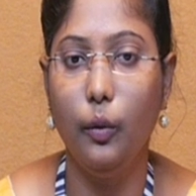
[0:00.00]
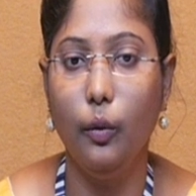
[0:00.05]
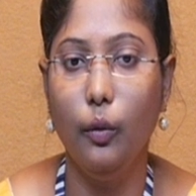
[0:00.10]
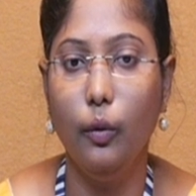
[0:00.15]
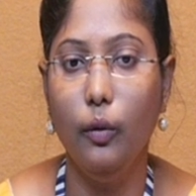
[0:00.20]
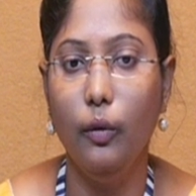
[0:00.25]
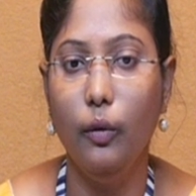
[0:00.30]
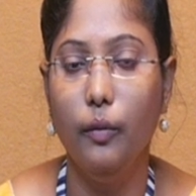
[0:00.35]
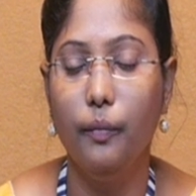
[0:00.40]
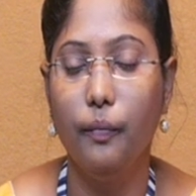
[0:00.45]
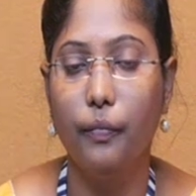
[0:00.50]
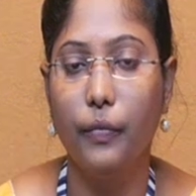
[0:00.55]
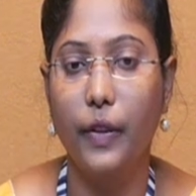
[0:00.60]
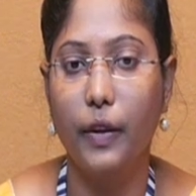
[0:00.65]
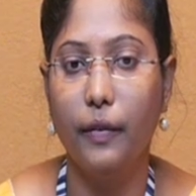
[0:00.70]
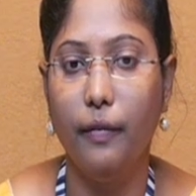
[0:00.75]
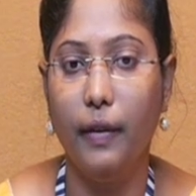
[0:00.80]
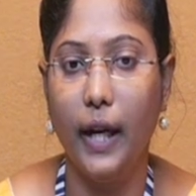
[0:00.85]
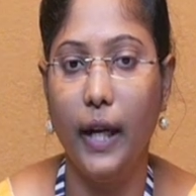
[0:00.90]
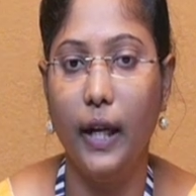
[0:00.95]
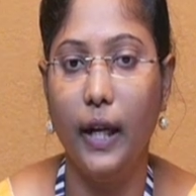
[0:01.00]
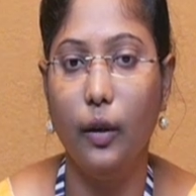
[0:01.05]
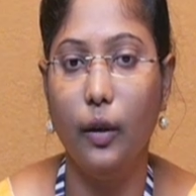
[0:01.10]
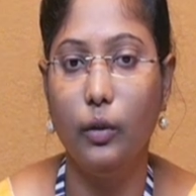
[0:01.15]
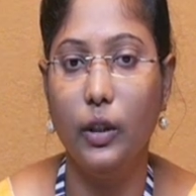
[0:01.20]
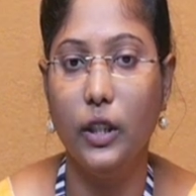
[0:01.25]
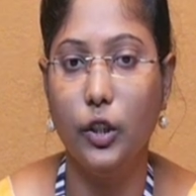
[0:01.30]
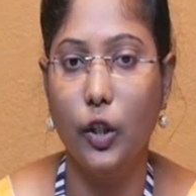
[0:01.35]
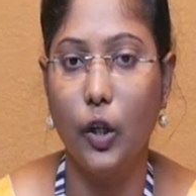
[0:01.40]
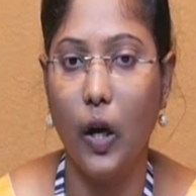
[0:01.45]
to find out
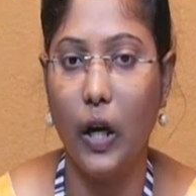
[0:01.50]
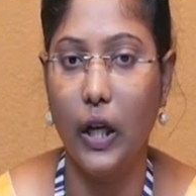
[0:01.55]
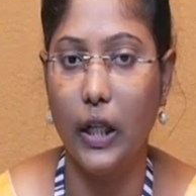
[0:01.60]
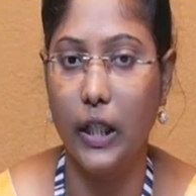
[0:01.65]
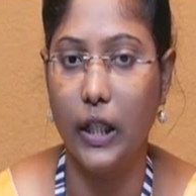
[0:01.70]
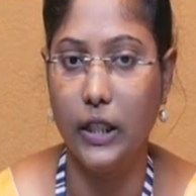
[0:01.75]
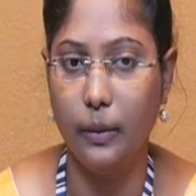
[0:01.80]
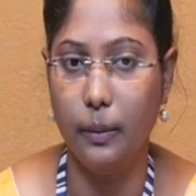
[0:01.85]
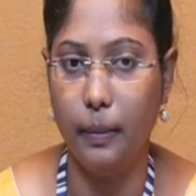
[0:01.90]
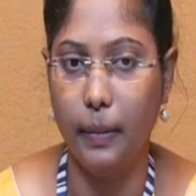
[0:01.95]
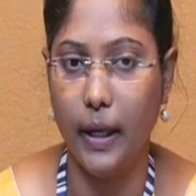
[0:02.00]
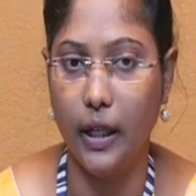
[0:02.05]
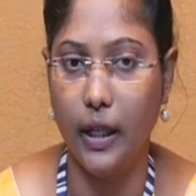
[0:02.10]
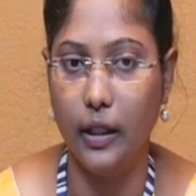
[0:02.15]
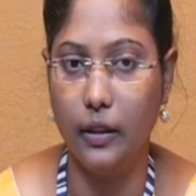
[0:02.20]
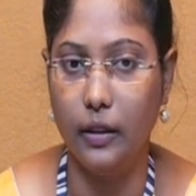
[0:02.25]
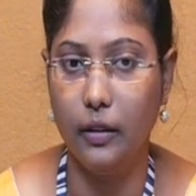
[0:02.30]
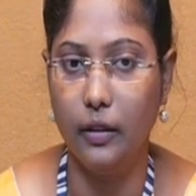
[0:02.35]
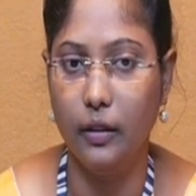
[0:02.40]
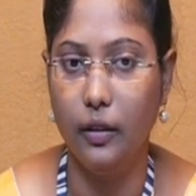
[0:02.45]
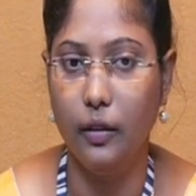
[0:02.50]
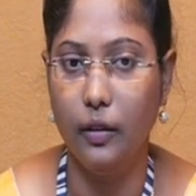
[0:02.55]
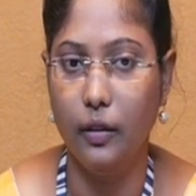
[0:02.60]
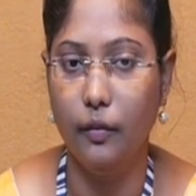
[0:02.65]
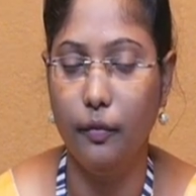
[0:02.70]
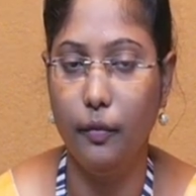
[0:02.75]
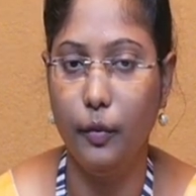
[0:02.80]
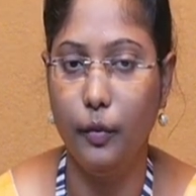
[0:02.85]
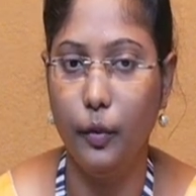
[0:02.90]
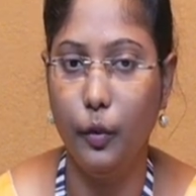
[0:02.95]
the shortest path
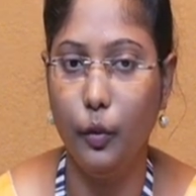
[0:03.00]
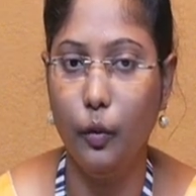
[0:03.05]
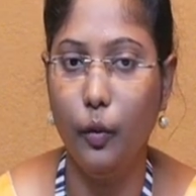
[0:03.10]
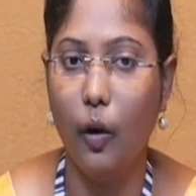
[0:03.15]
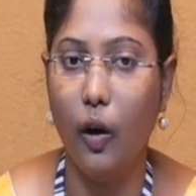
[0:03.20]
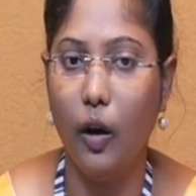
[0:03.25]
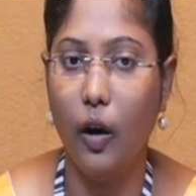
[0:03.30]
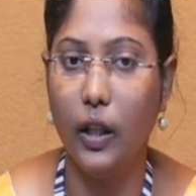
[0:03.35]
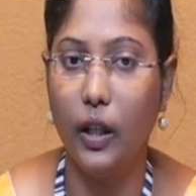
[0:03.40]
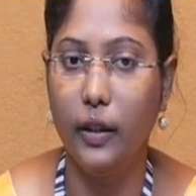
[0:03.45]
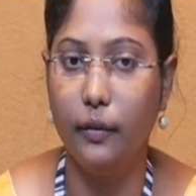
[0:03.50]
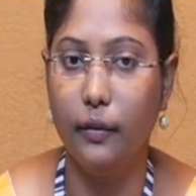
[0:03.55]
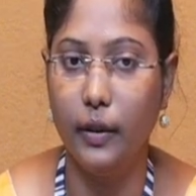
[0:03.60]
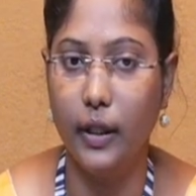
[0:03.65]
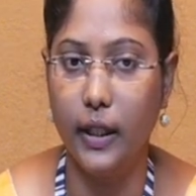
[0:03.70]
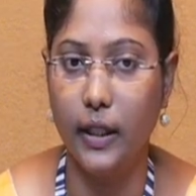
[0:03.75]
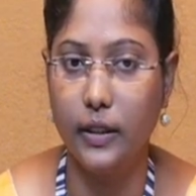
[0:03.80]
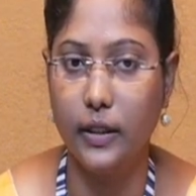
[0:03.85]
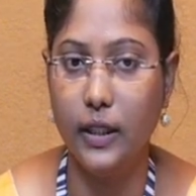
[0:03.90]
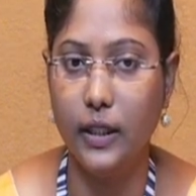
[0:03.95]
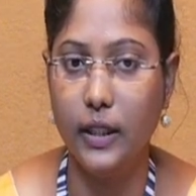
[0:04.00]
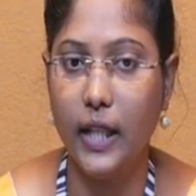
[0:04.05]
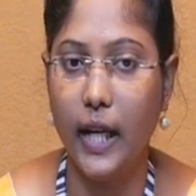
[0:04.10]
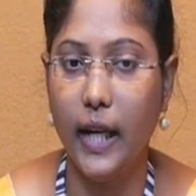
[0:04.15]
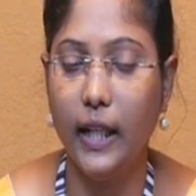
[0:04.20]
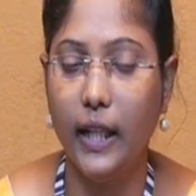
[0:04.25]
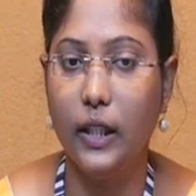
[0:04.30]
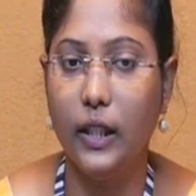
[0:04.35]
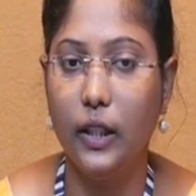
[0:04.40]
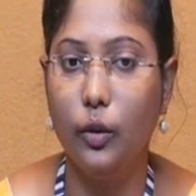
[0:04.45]
to all the vertices,
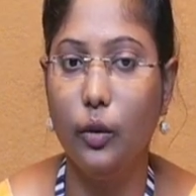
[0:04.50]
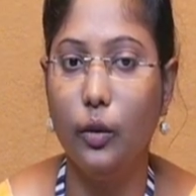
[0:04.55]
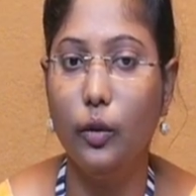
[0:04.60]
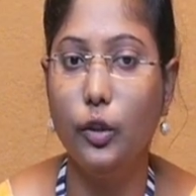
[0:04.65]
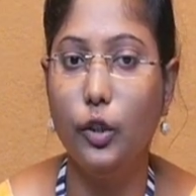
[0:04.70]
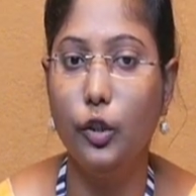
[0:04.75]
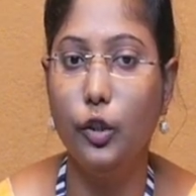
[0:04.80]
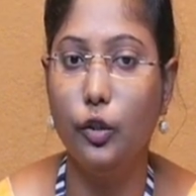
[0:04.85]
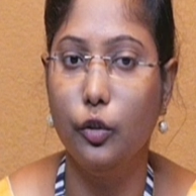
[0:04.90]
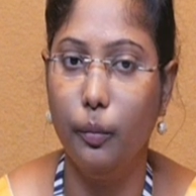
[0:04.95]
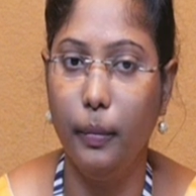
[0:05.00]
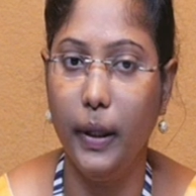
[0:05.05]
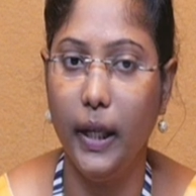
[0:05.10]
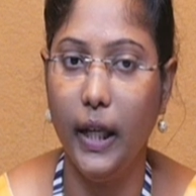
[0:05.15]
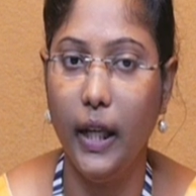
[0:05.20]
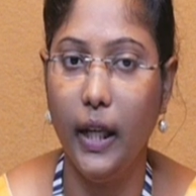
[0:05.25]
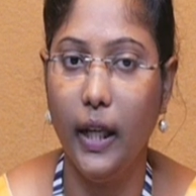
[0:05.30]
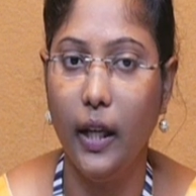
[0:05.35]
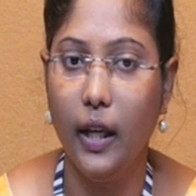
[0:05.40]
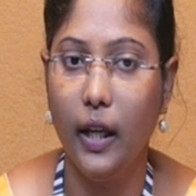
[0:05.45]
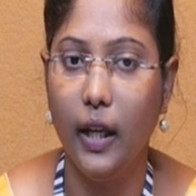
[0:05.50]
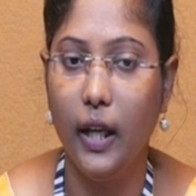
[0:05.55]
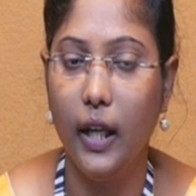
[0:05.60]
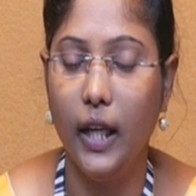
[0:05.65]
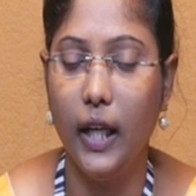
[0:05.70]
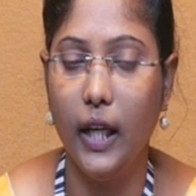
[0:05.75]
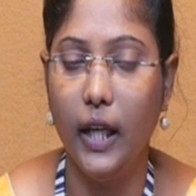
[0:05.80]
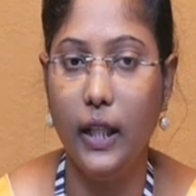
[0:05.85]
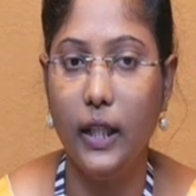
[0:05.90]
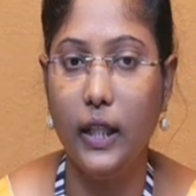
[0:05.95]
and those should be
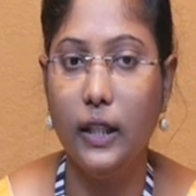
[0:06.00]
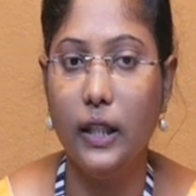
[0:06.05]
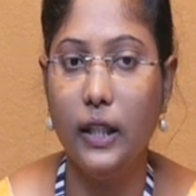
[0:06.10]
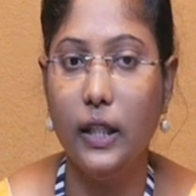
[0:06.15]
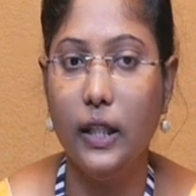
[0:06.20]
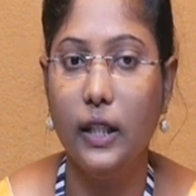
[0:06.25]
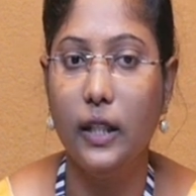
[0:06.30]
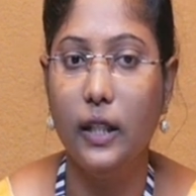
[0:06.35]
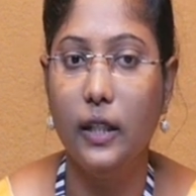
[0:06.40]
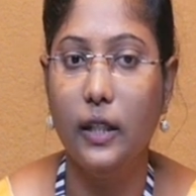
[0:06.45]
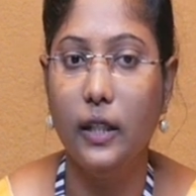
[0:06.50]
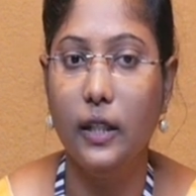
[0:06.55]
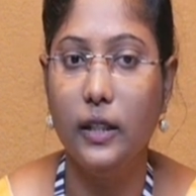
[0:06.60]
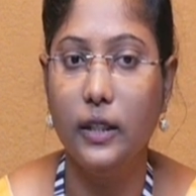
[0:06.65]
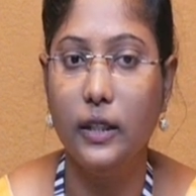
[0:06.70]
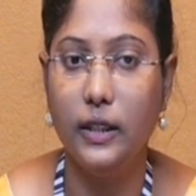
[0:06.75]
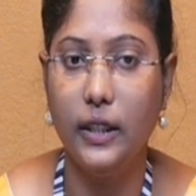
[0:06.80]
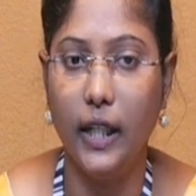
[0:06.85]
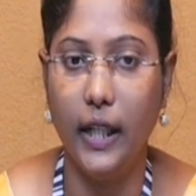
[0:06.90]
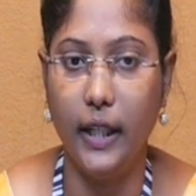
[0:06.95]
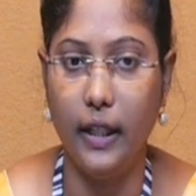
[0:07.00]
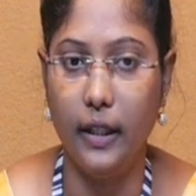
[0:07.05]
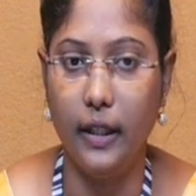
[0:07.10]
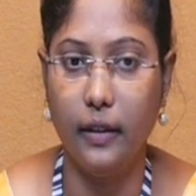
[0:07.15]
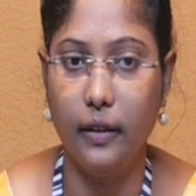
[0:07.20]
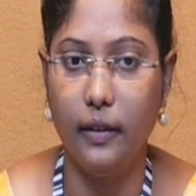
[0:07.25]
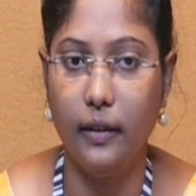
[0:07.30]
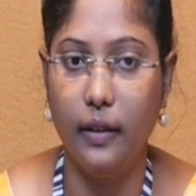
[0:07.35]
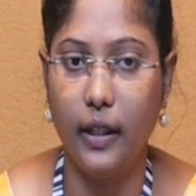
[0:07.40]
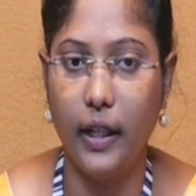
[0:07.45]
in the set,
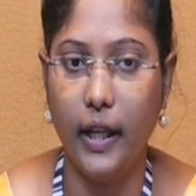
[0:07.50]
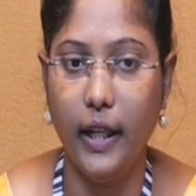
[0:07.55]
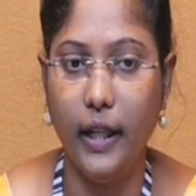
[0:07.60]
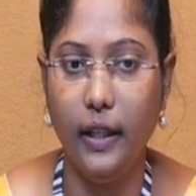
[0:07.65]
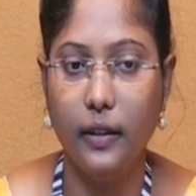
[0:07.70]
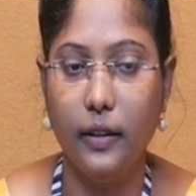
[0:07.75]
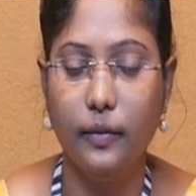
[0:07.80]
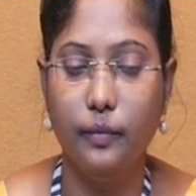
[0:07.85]
right.